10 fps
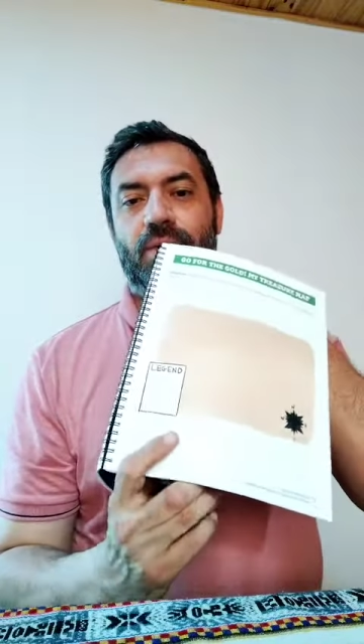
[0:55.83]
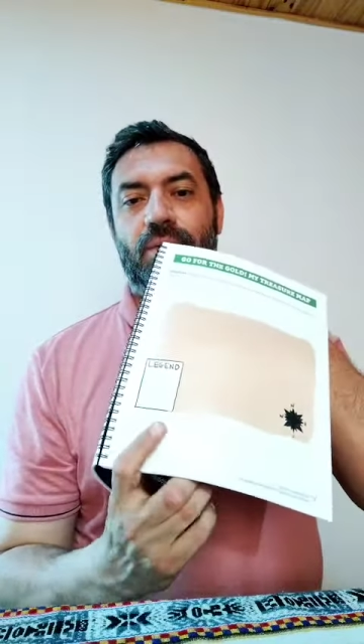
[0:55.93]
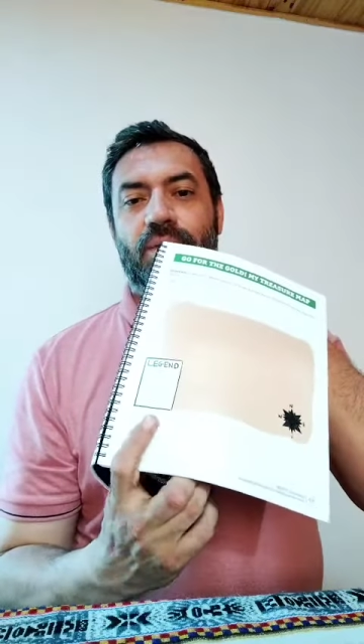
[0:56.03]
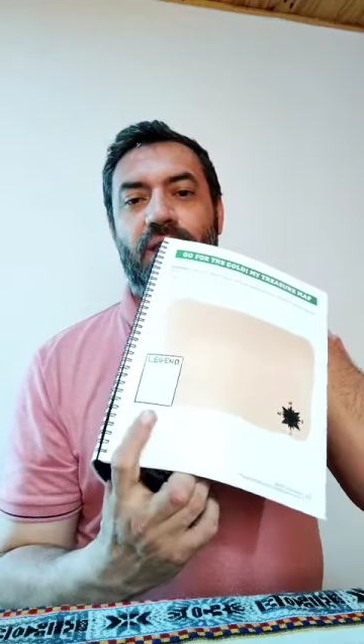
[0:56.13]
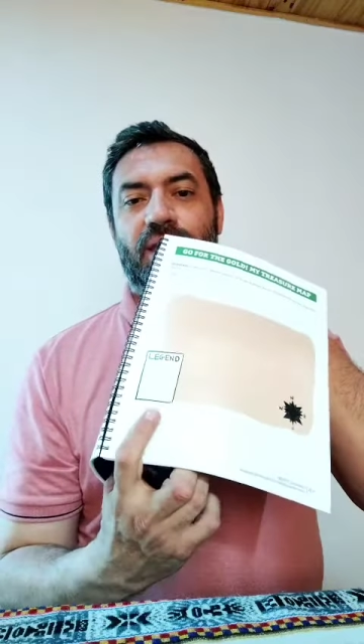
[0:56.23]

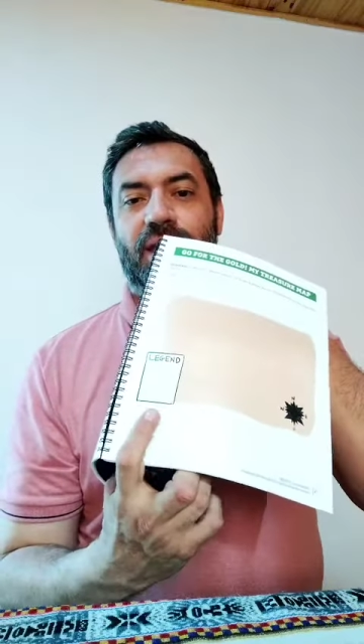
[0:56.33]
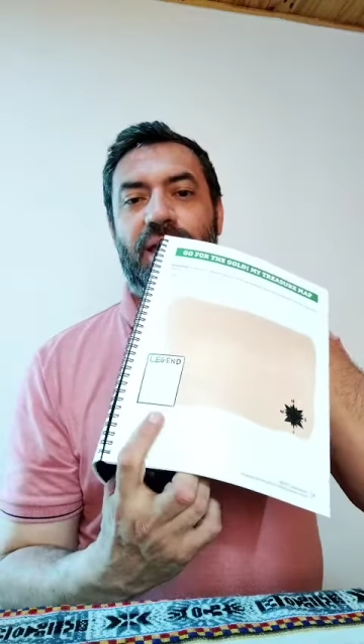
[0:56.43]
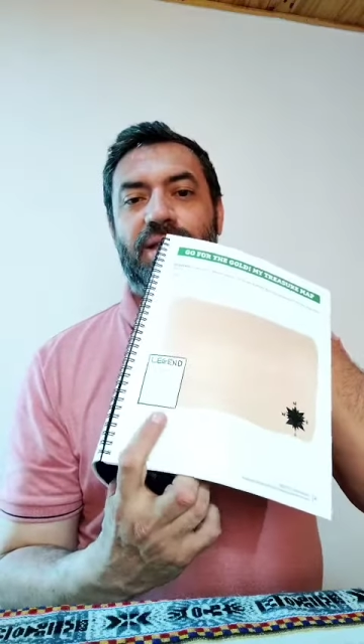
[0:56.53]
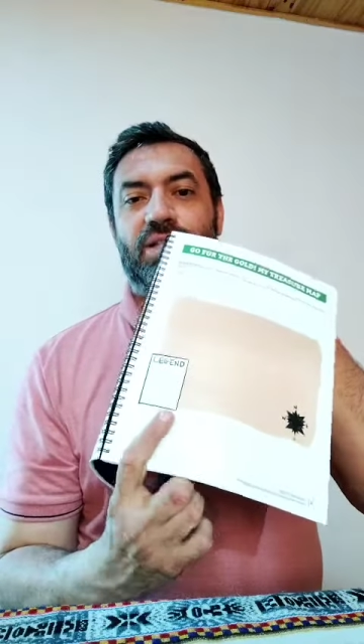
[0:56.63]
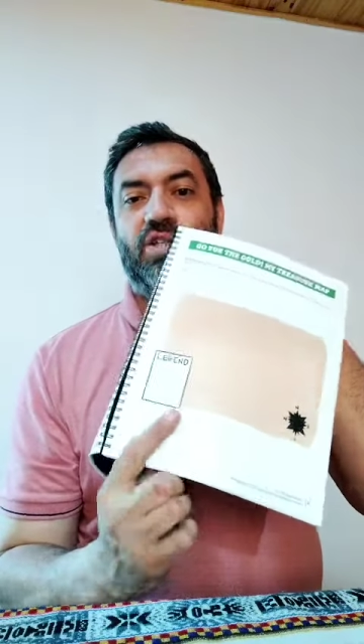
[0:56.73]
where they
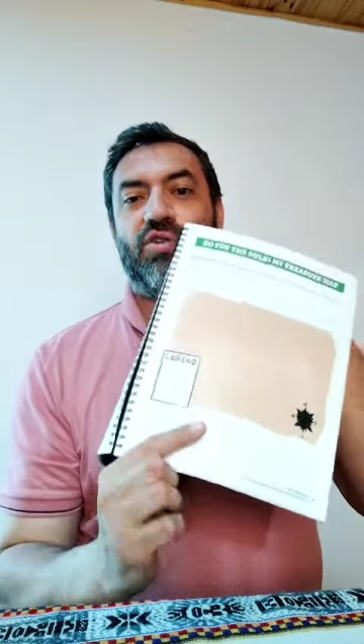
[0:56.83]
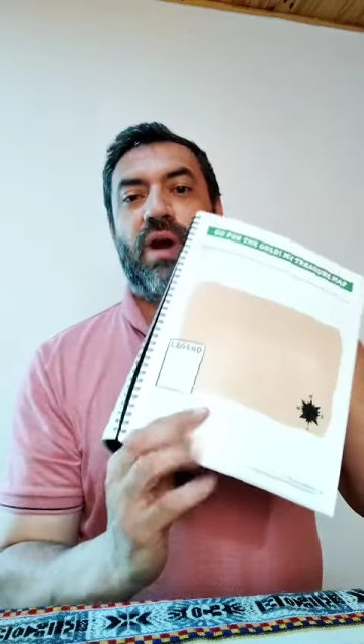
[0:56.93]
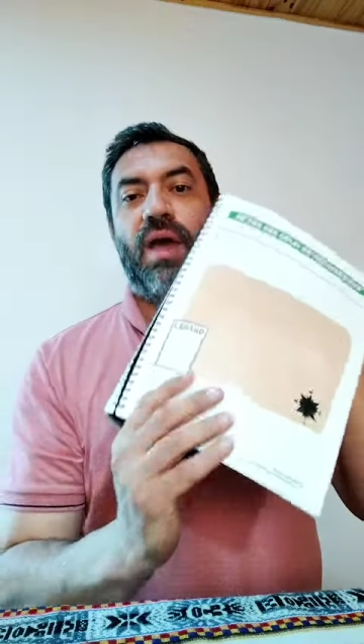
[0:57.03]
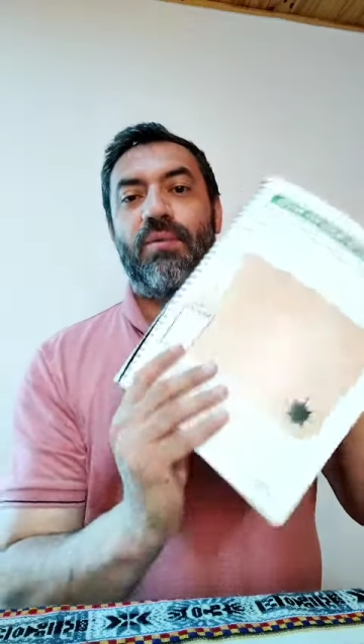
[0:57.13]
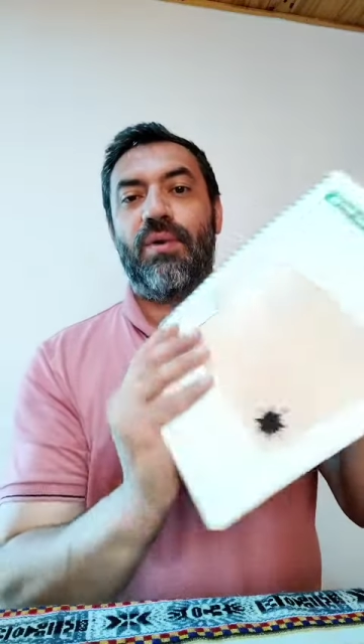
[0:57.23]
can
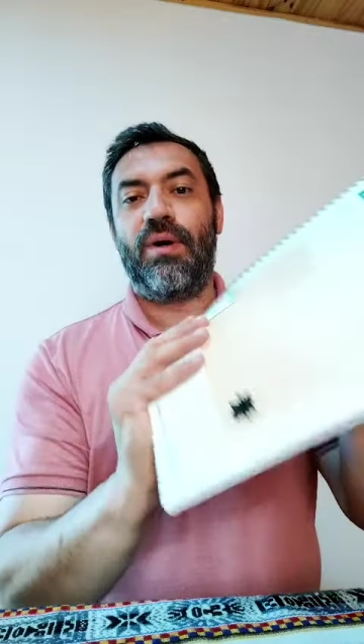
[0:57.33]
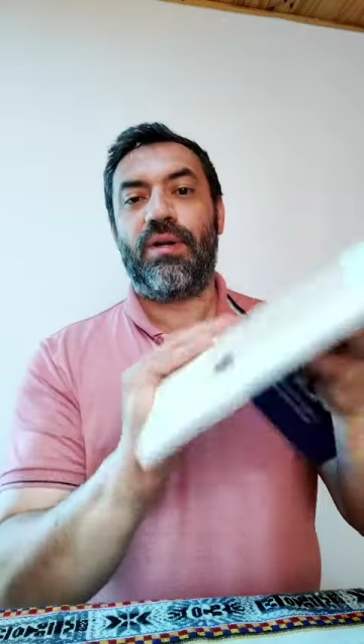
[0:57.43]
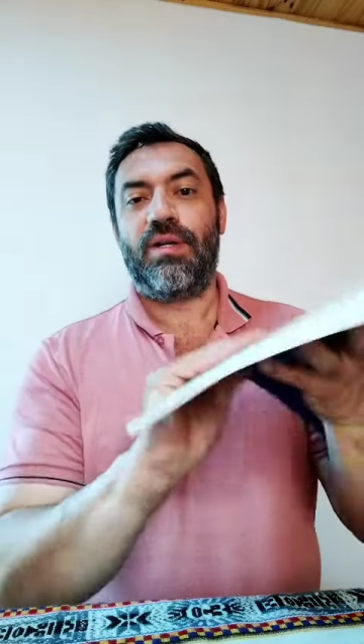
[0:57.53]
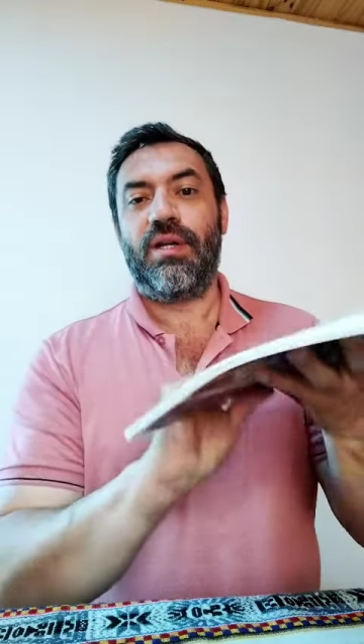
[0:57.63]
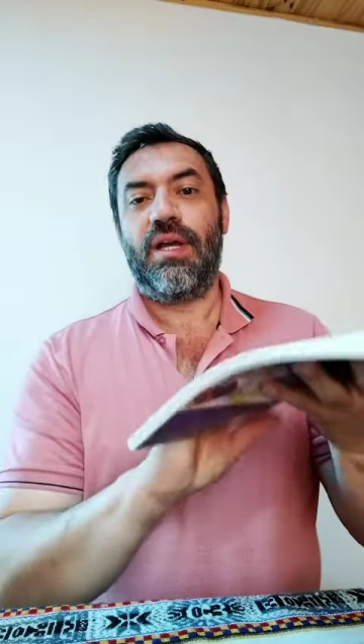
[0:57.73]
describe what